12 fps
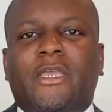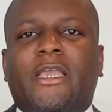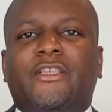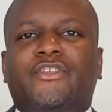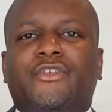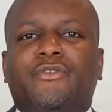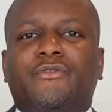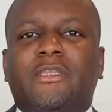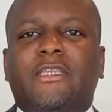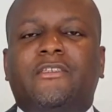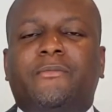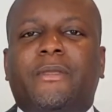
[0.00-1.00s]
And so you
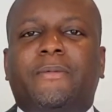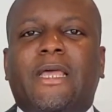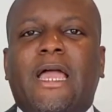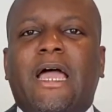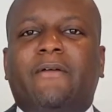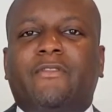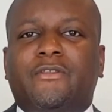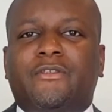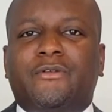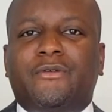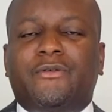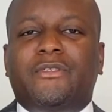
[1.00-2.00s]
need to be able to have the
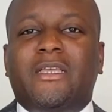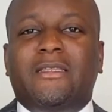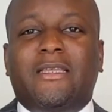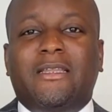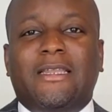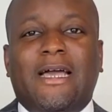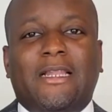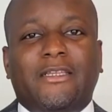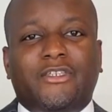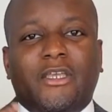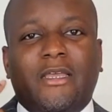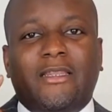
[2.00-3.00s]
tools, the knowledge,